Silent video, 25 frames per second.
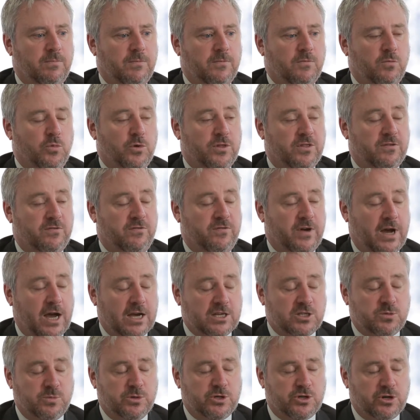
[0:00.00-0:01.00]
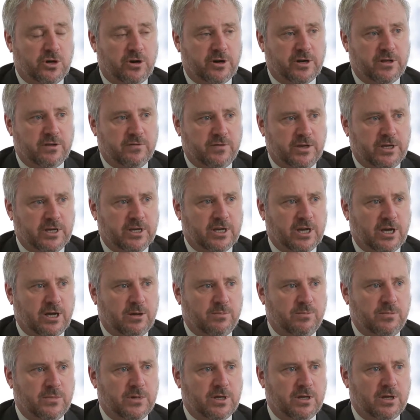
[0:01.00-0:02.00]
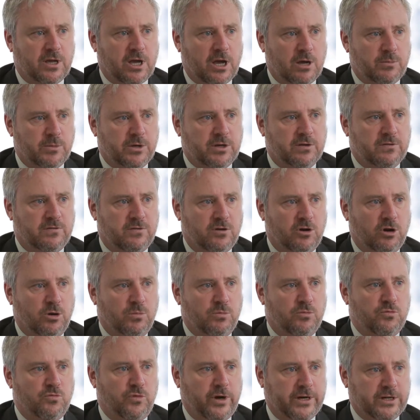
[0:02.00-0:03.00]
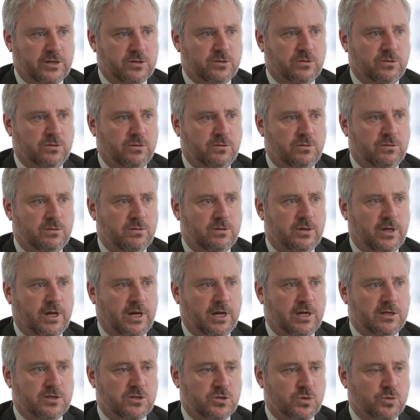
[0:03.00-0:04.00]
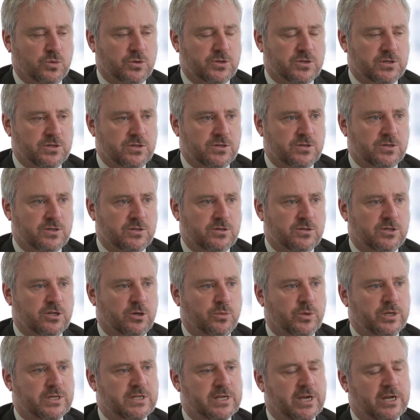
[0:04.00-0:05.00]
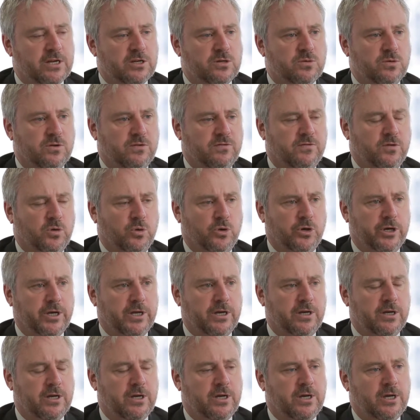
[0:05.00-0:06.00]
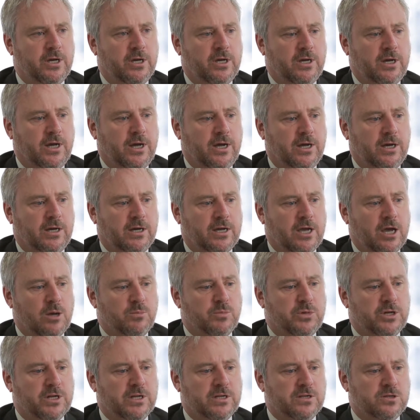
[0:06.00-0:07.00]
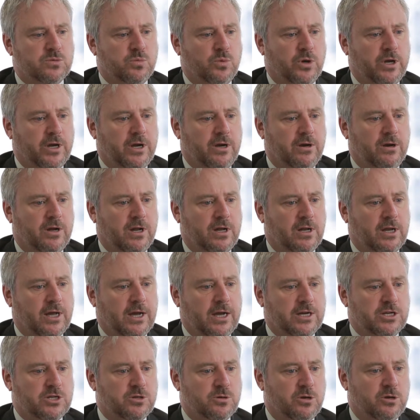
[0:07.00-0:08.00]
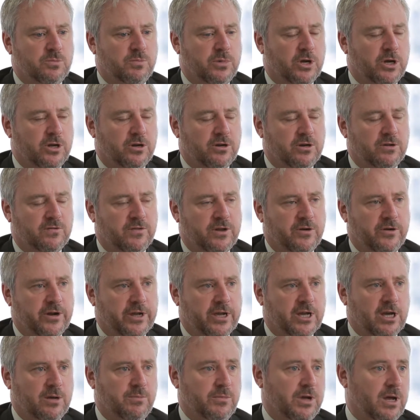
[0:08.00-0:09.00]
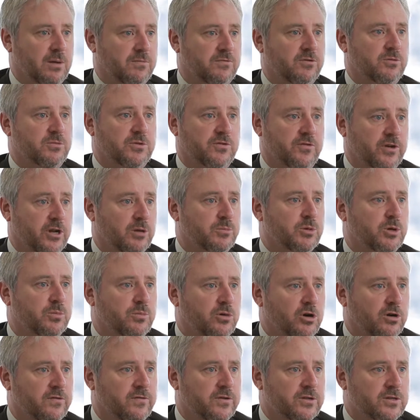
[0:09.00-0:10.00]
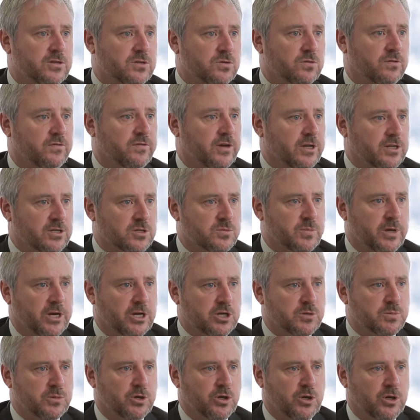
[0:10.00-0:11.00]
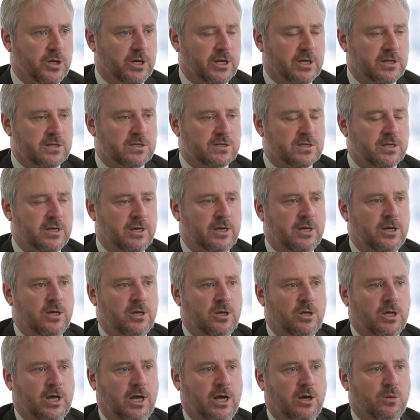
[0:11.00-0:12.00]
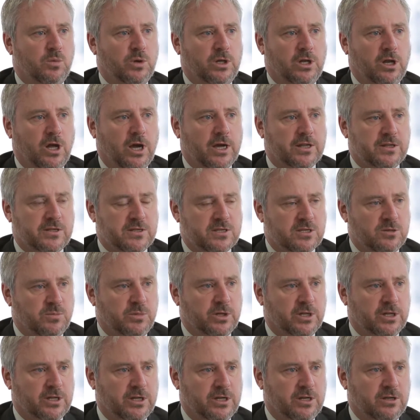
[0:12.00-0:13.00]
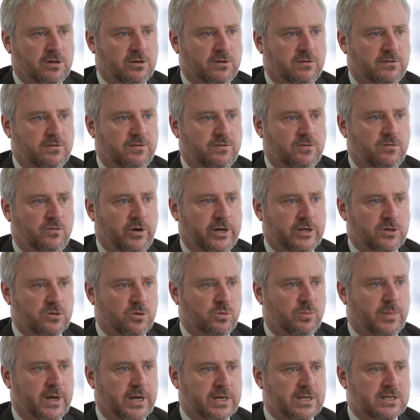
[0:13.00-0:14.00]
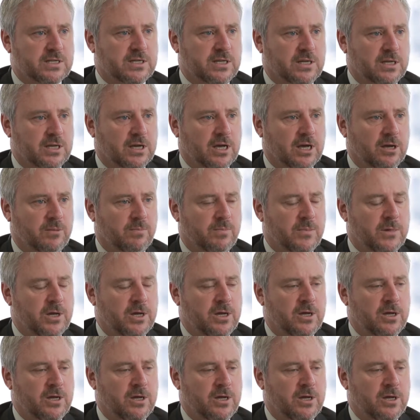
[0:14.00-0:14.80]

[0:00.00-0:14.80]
with the vast majority of income coming from rental sources. So we tend to avoid companies where a large component of their income come from development profits or funds management earnings. We like the stability of rental-based income.